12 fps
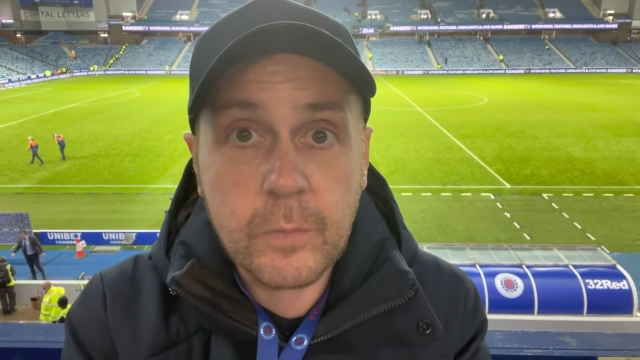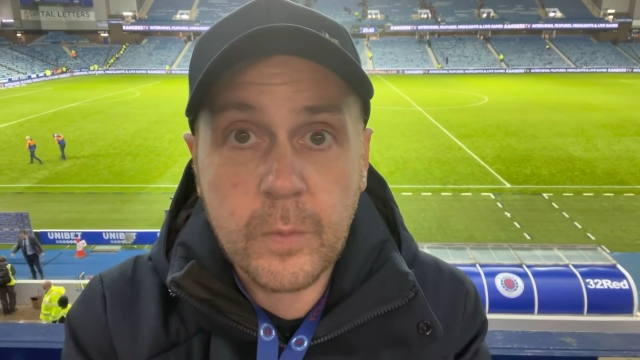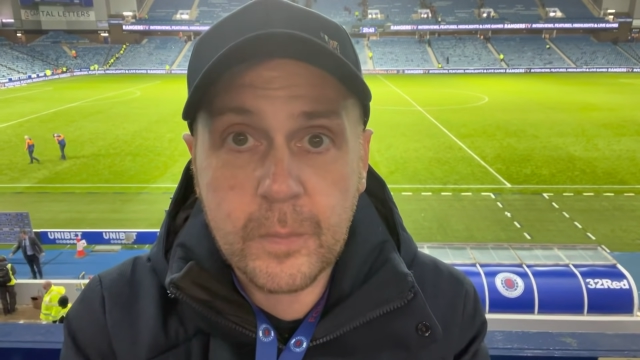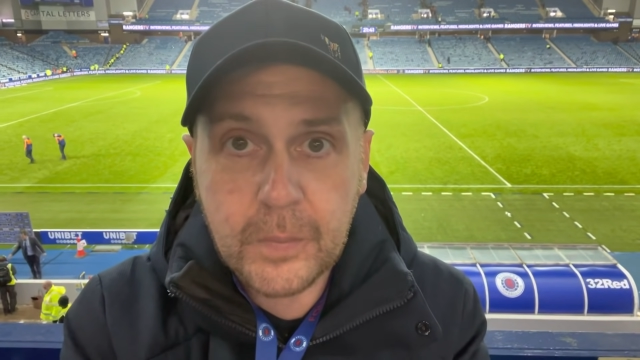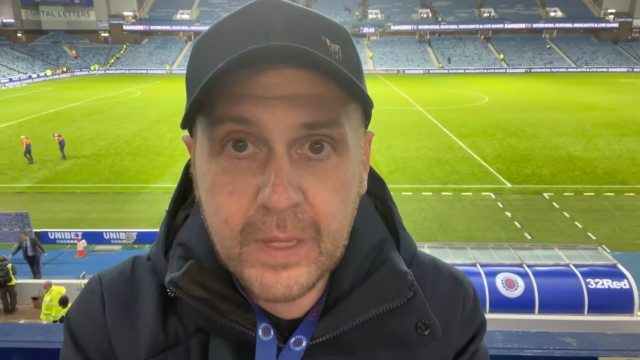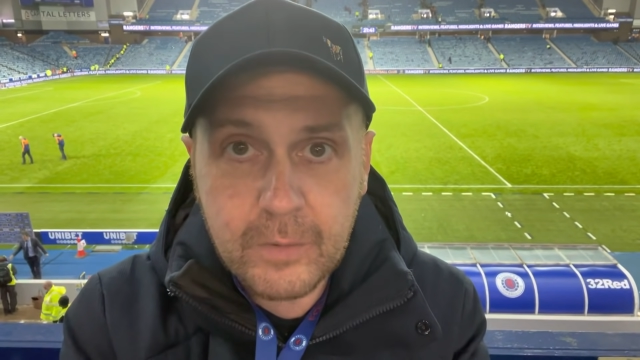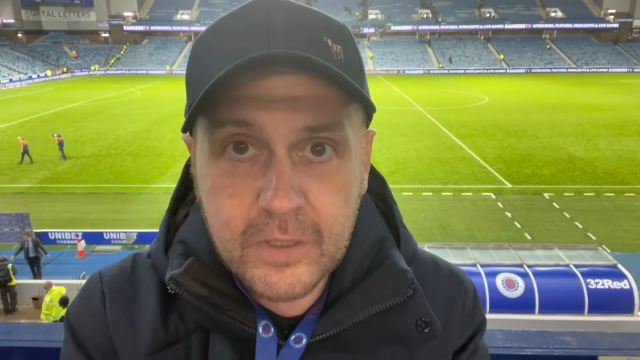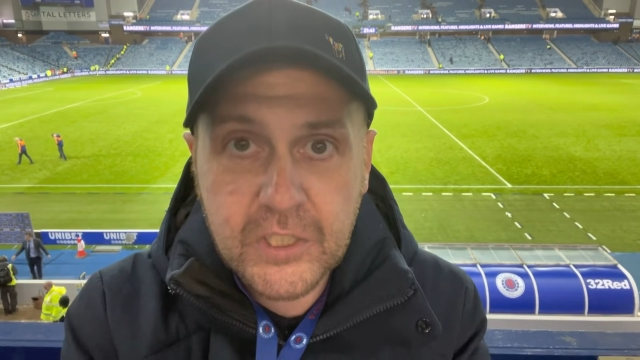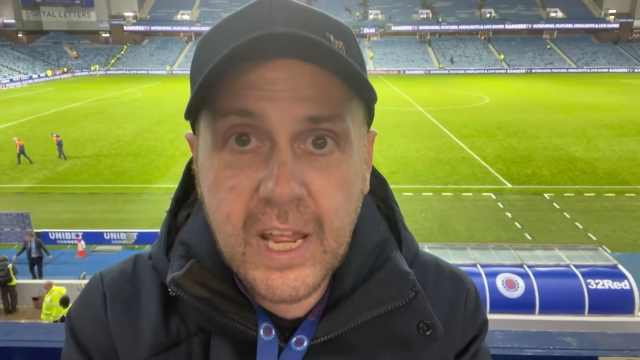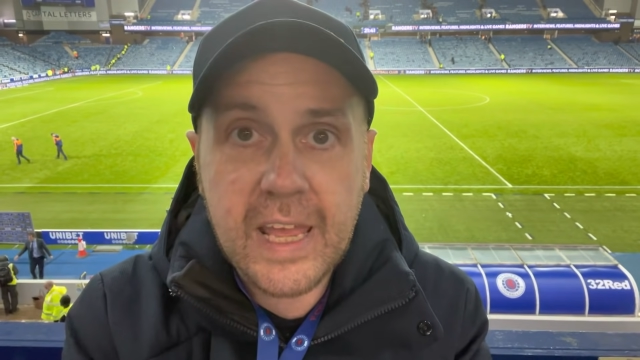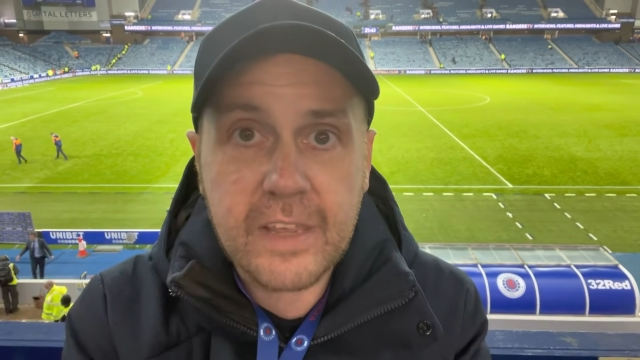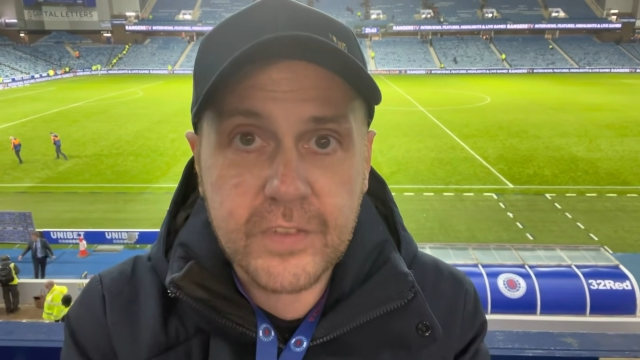When we play with
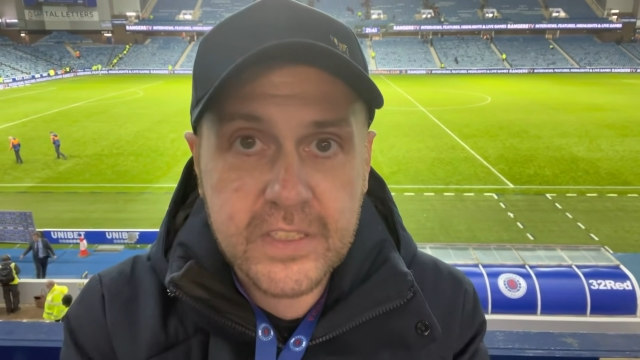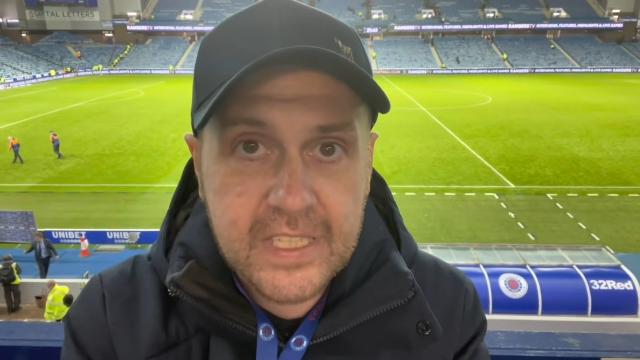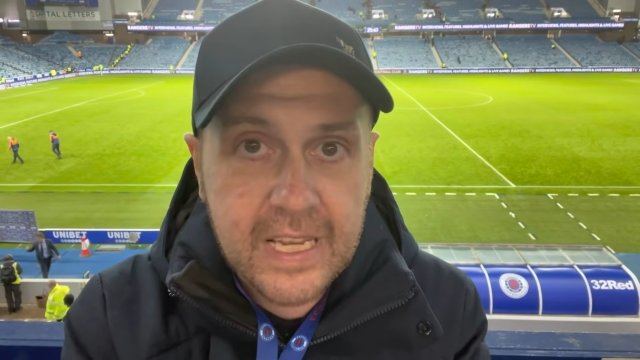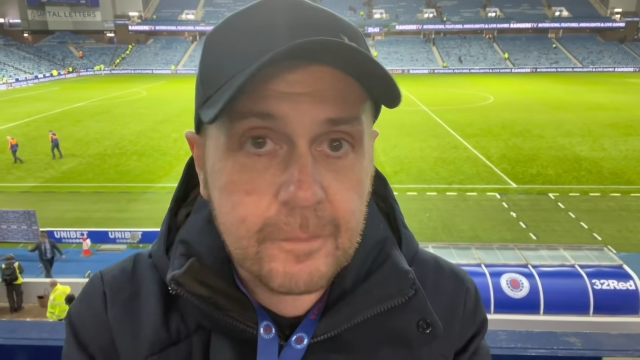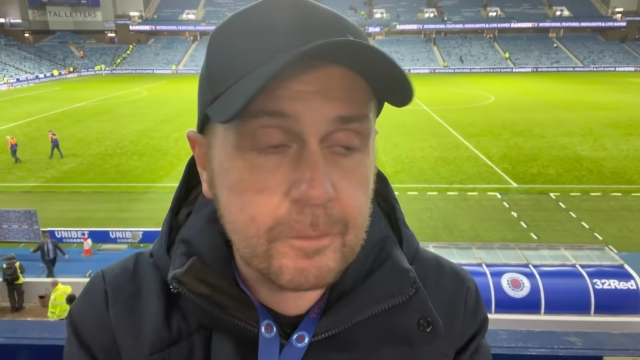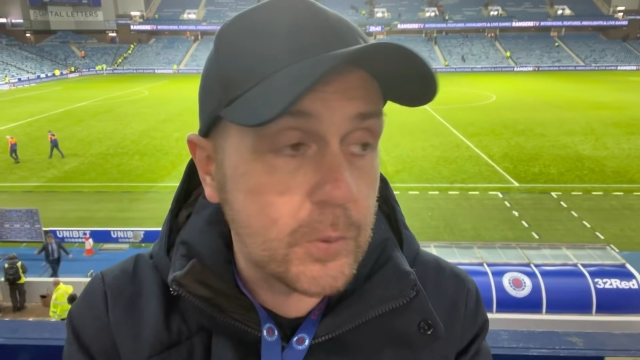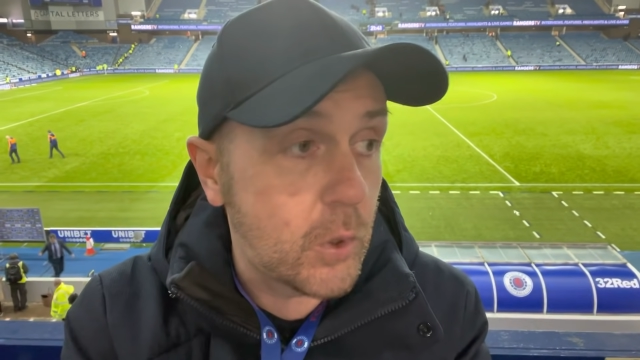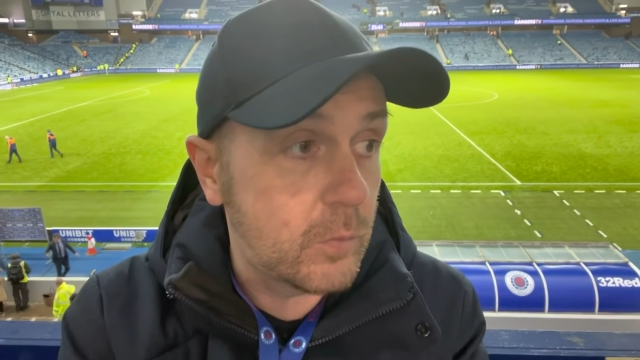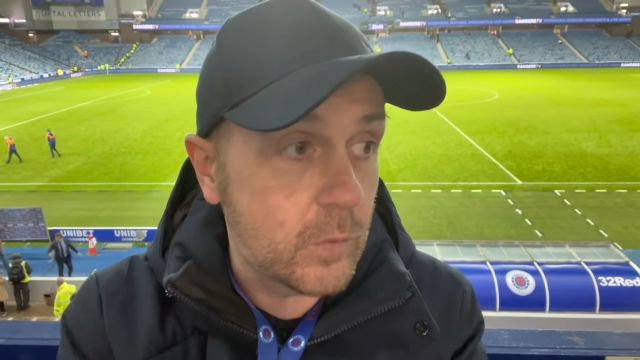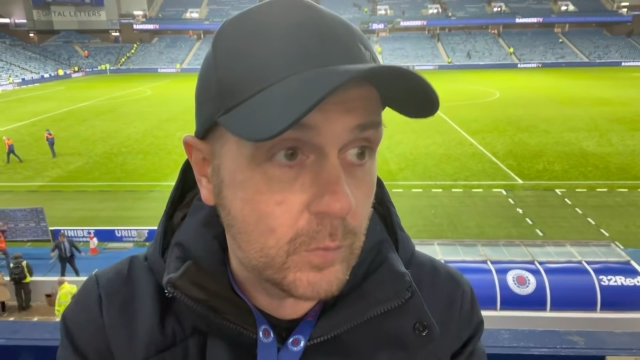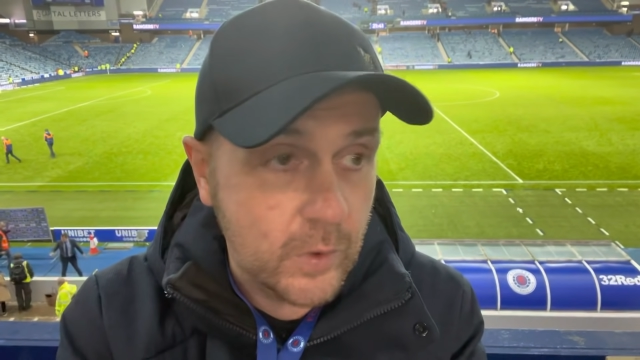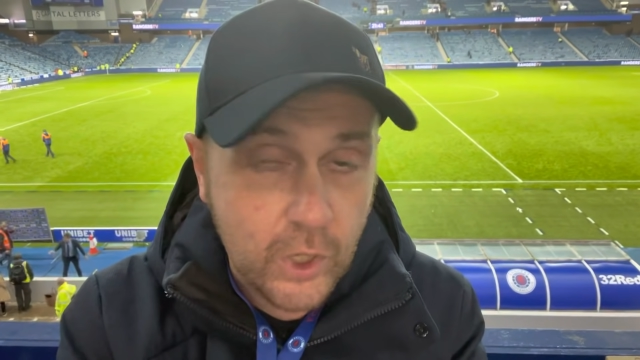drive and tempo,
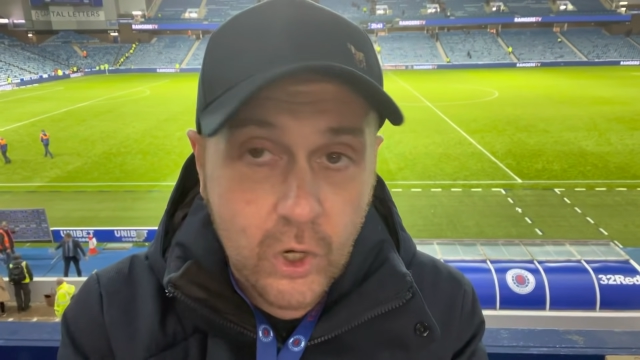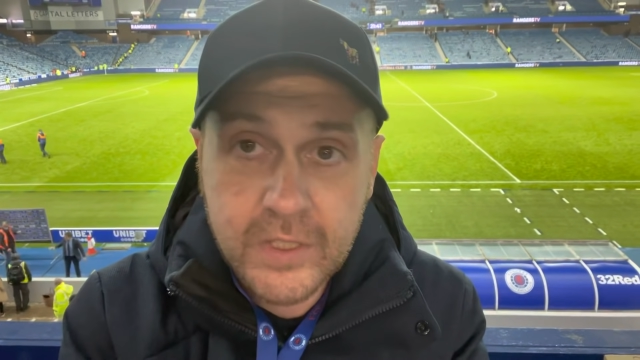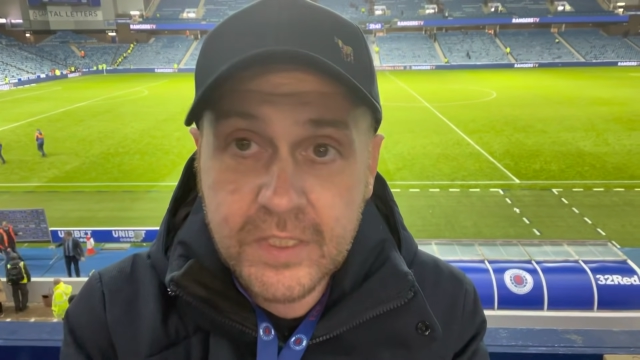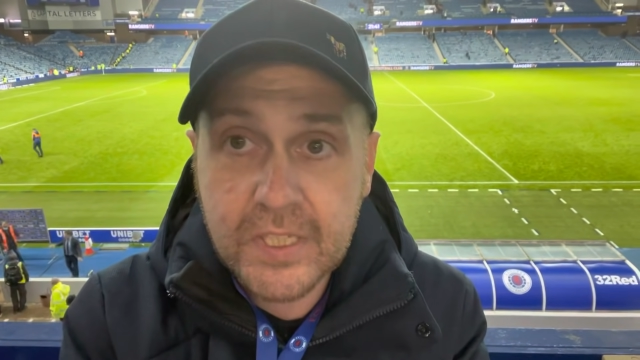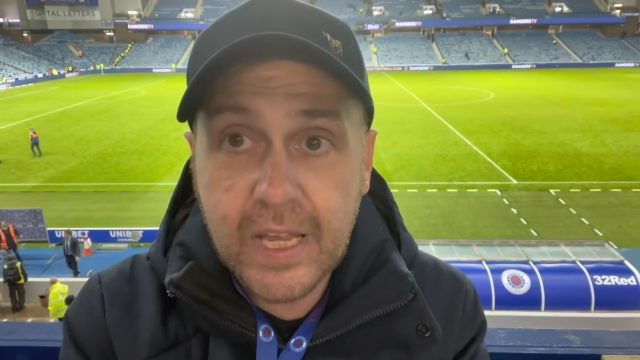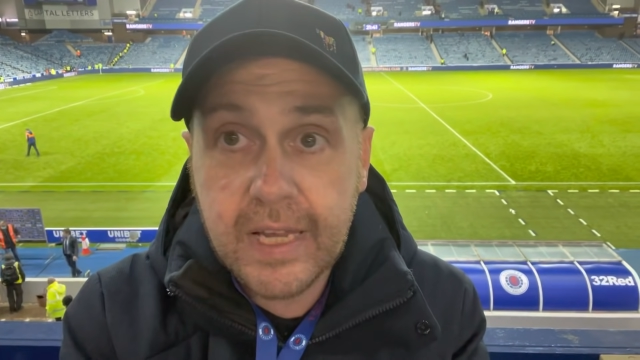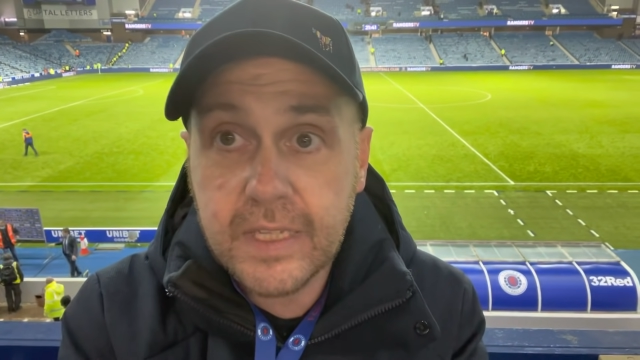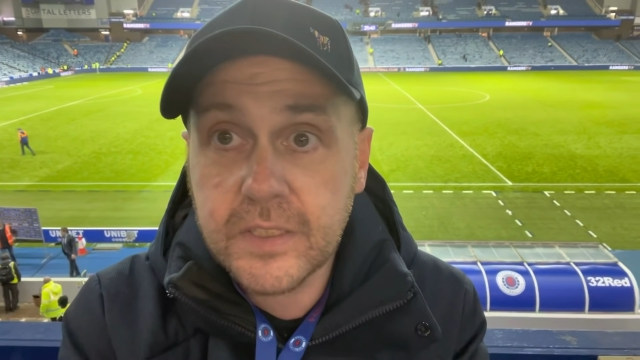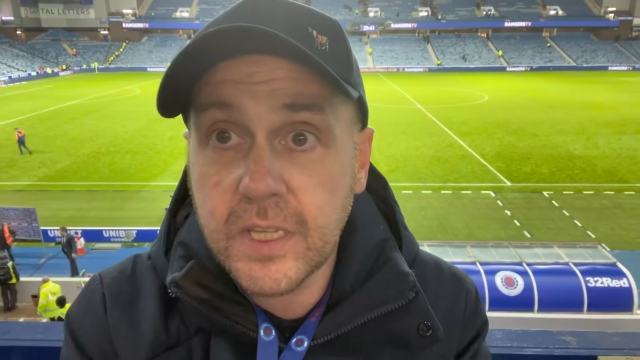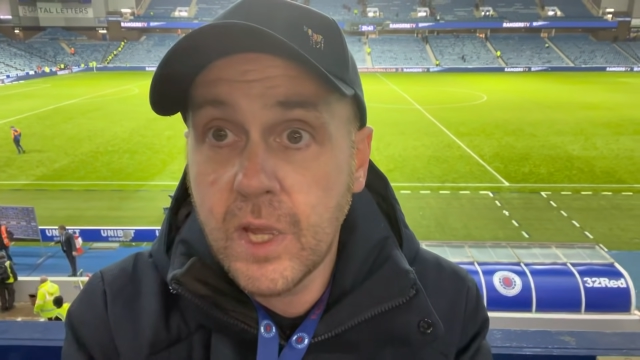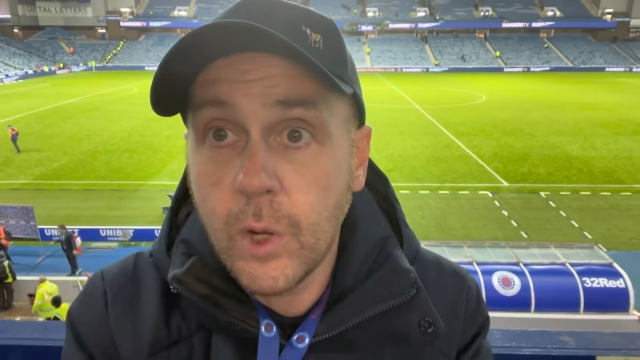and when we're onside,